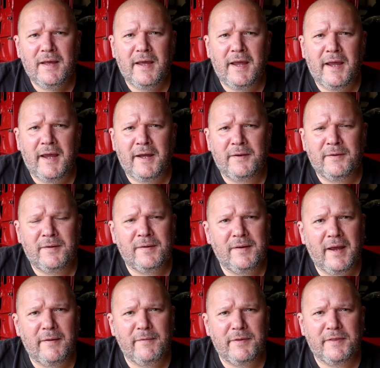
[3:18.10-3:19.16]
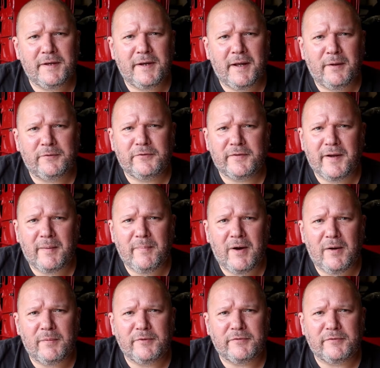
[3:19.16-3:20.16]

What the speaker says: and everything else that I bought